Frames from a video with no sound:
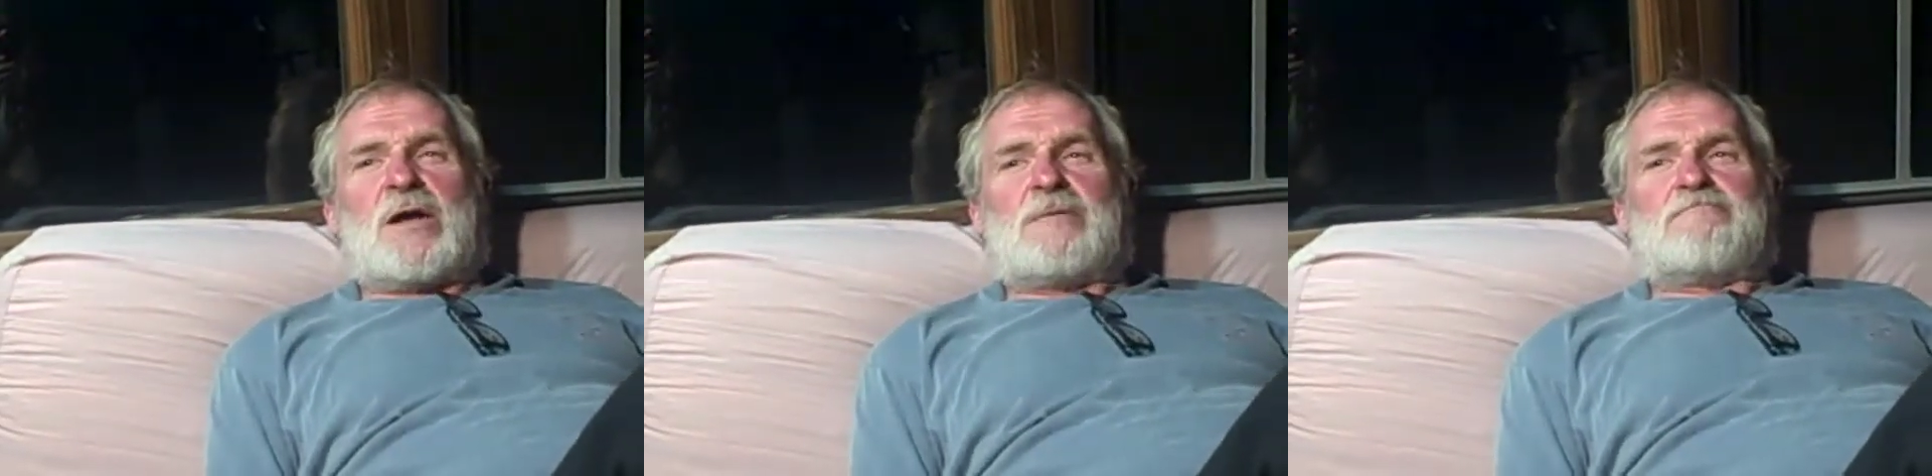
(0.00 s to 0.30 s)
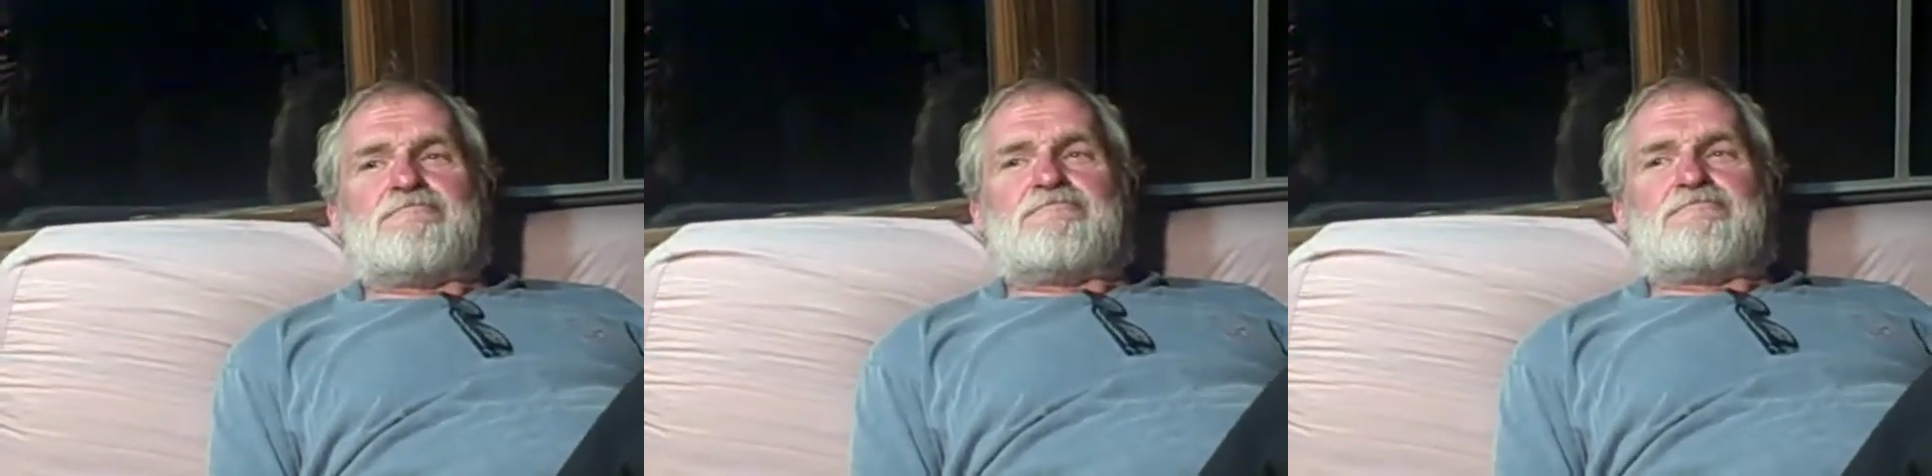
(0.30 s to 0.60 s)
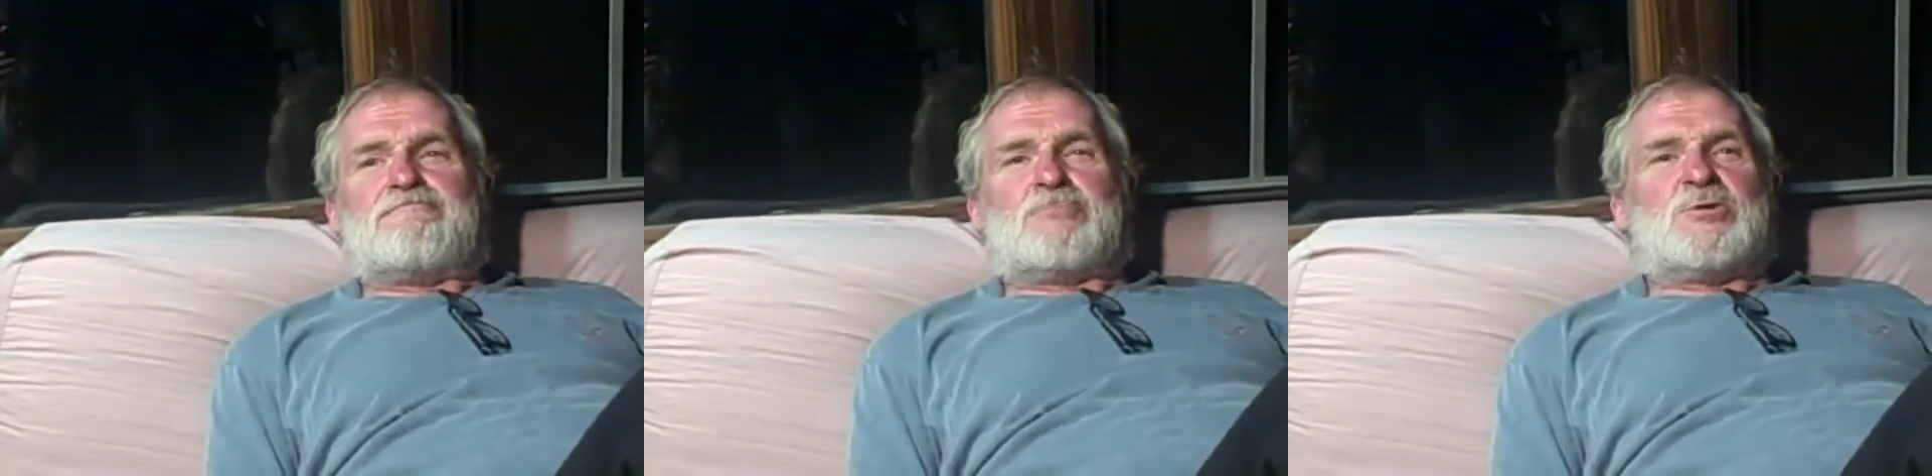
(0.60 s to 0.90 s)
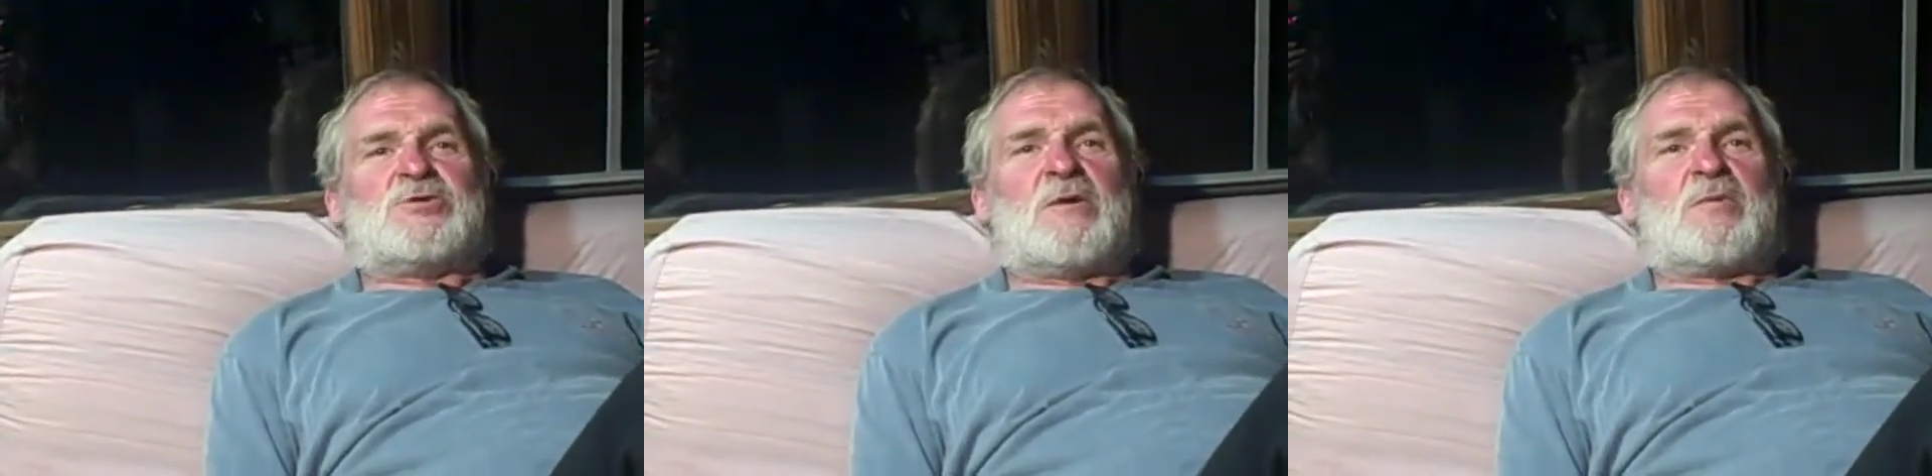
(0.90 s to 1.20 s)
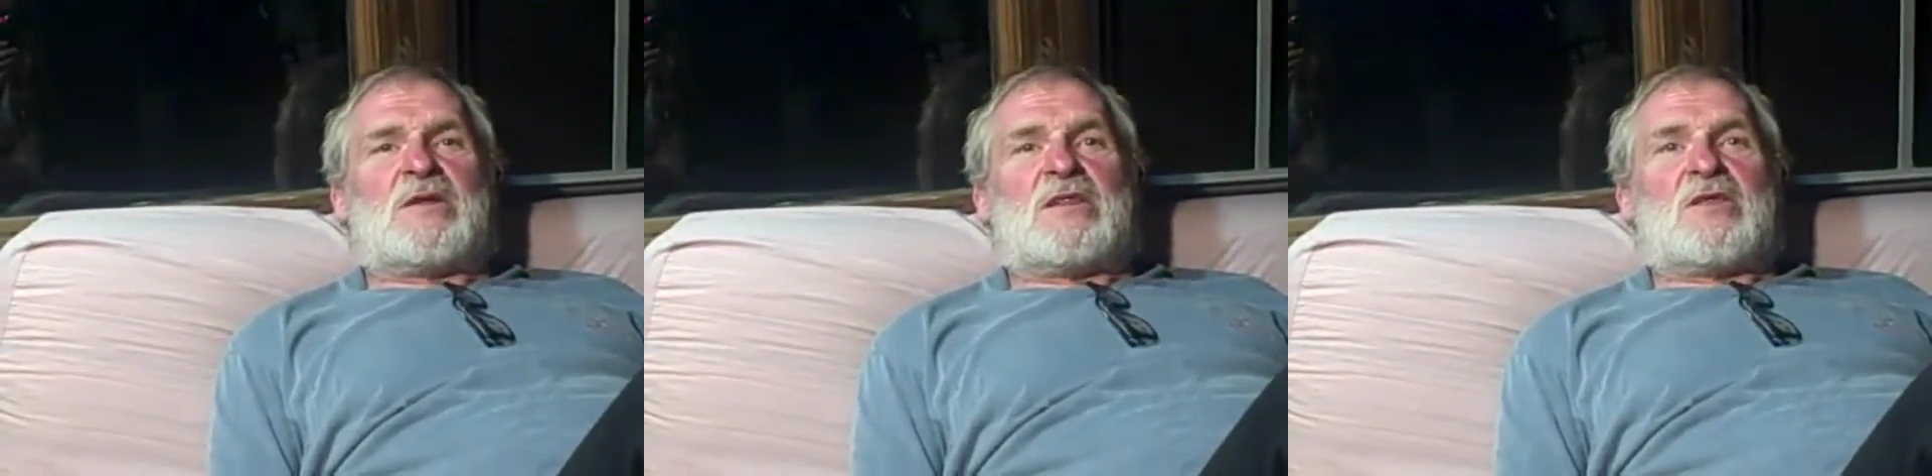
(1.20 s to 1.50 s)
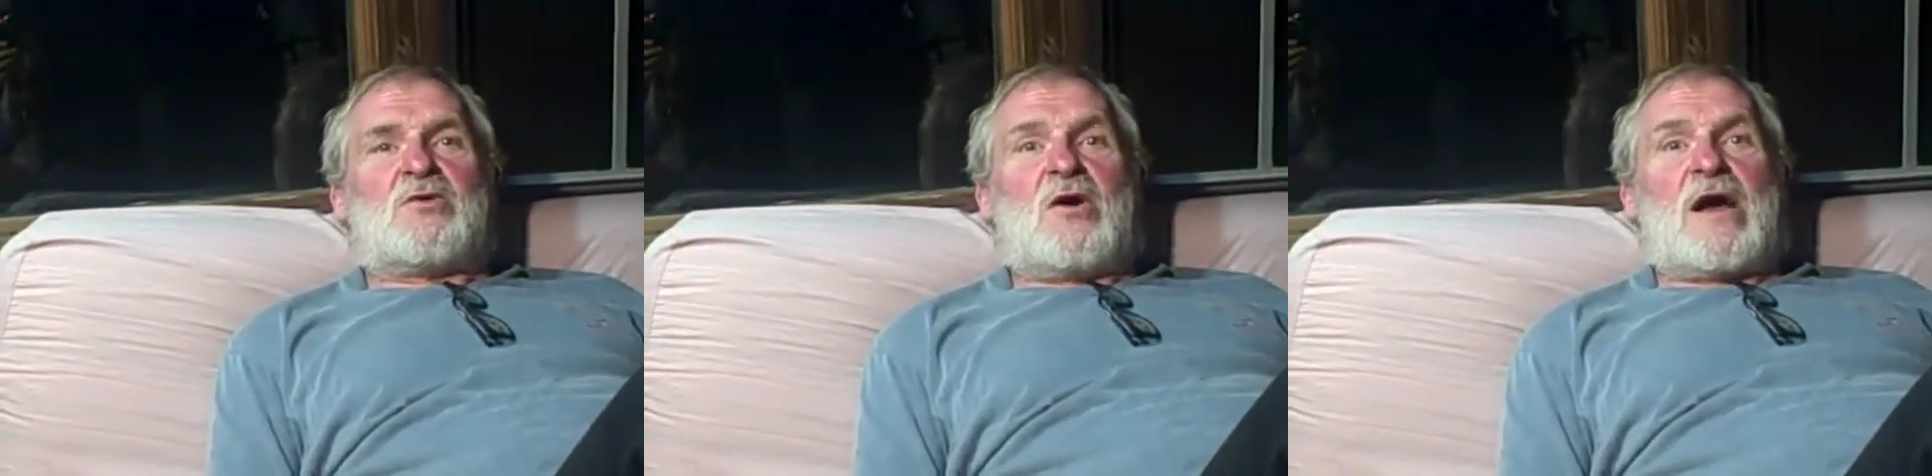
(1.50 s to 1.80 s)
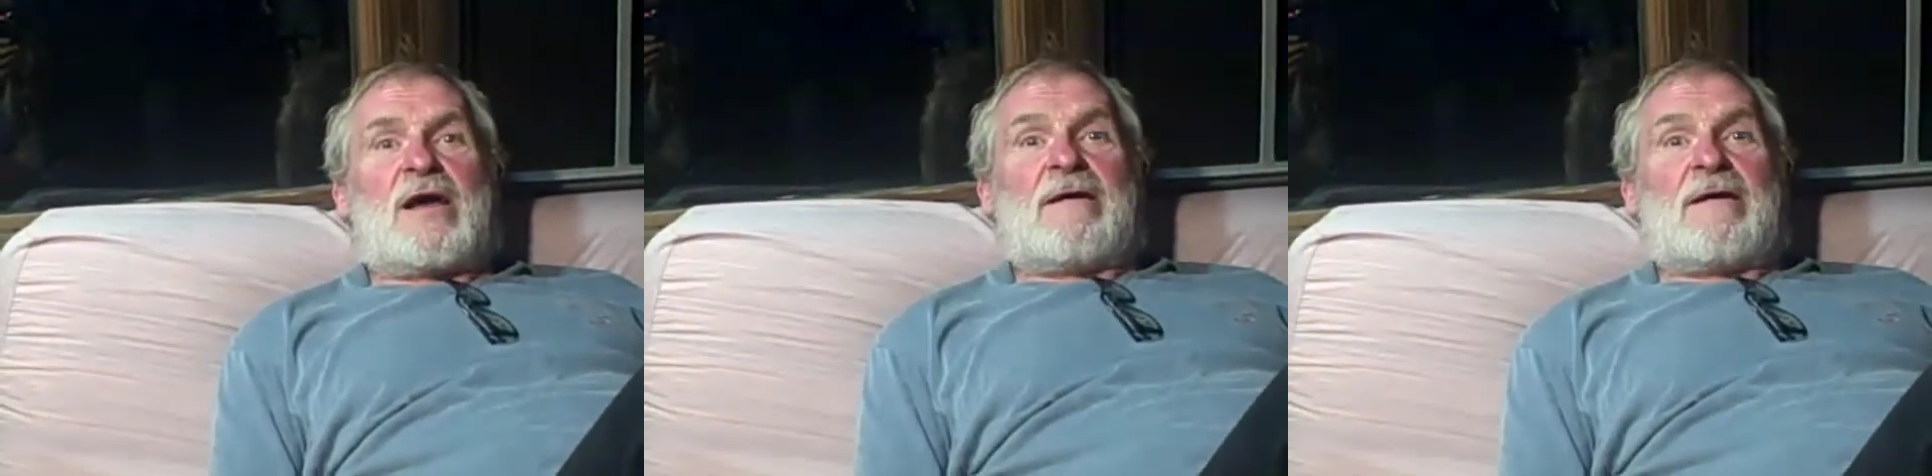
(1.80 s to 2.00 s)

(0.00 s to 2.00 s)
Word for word: I would jump into the dock